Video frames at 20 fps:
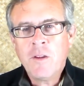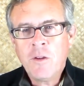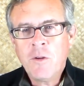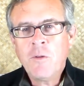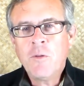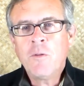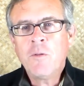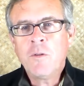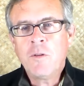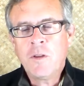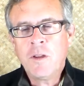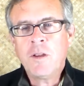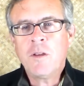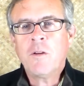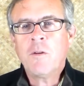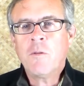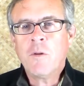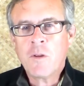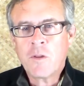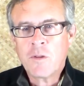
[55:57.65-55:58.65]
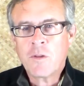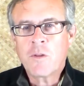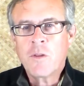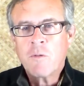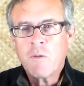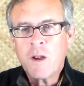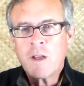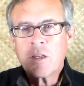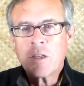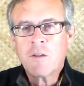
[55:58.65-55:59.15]
You deal with
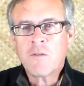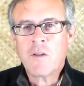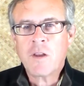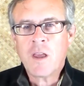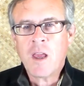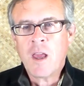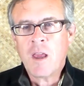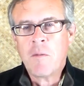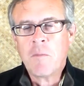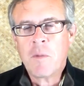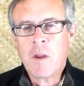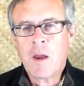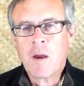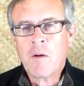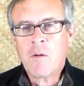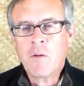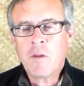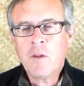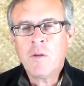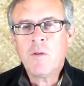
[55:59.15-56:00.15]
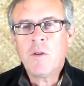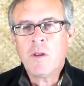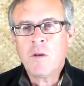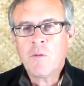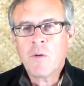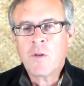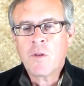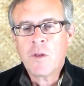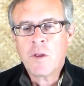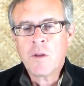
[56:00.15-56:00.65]
the rest of the game now. You
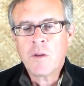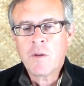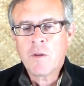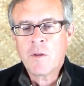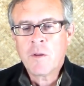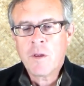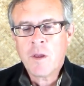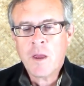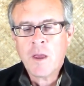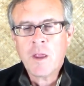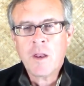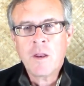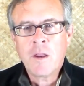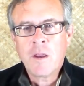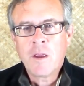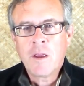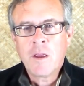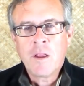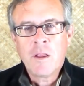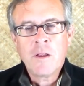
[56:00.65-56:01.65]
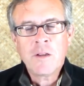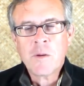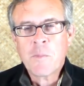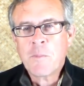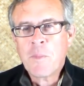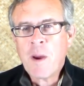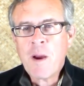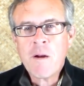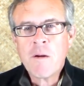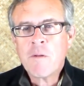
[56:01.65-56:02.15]
deal with it." And there's
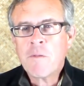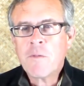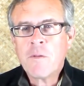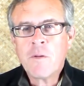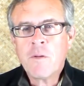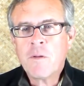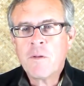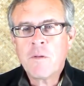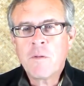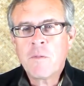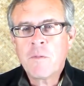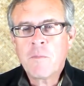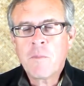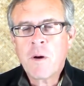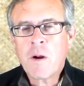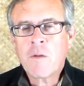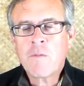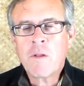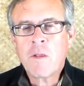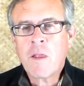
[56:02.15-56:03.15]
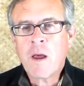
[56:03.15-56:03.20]
a powerful part of